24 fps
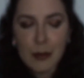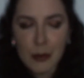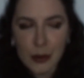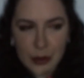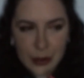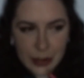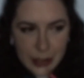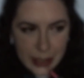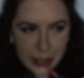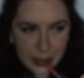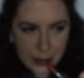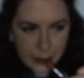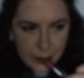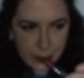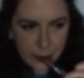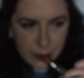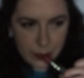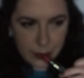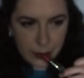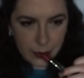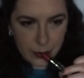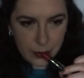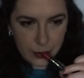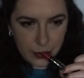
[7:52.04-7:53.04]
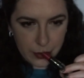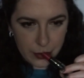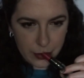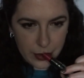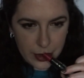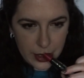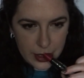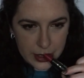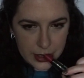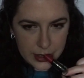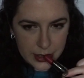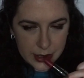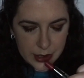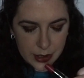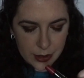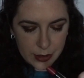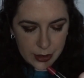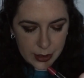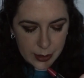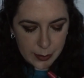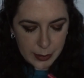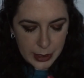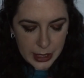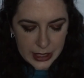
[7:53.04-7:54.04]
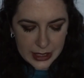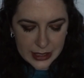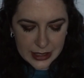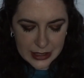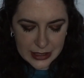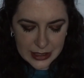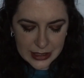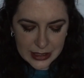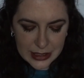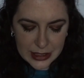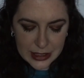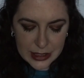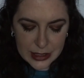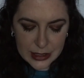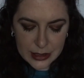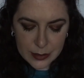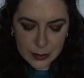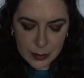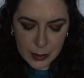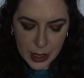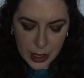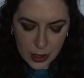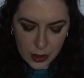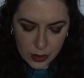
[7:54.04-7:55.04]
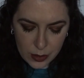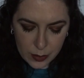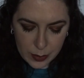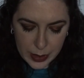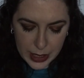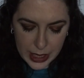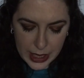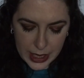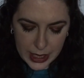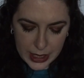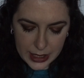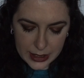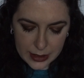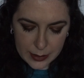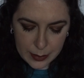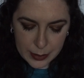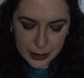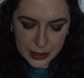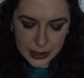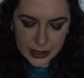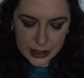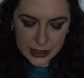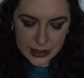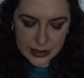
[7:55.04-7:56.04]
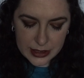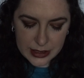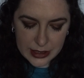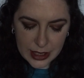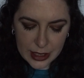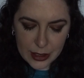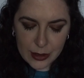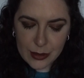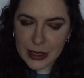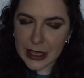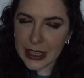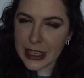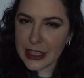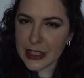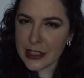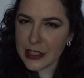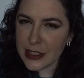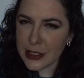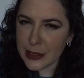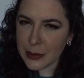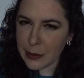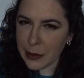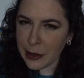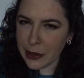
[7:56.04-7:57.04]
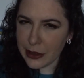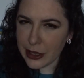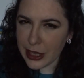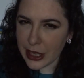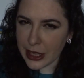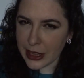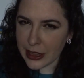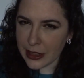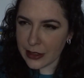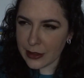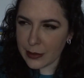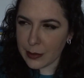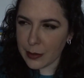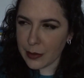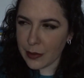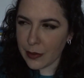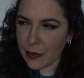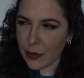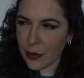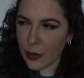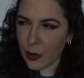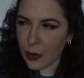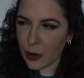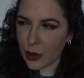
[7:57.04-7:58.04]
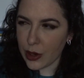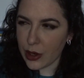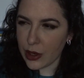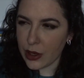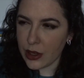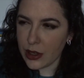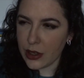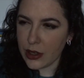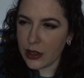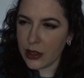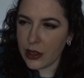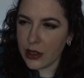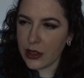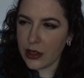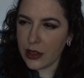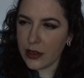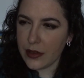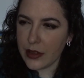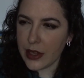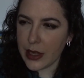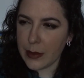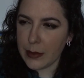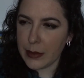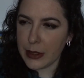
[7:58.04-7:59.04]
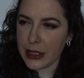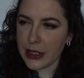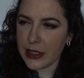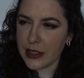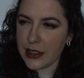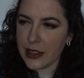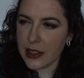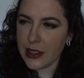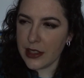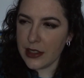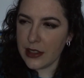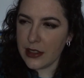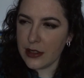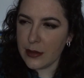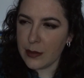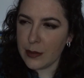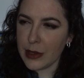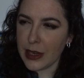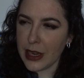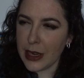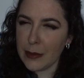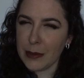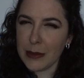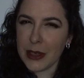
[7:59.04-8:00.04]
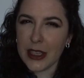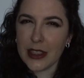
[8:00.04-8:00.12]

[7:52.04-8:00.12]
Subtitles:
worried that it's going bad. It doesn't smell bad, but I don't think it's smelled like this before, if that makes sense, but I'm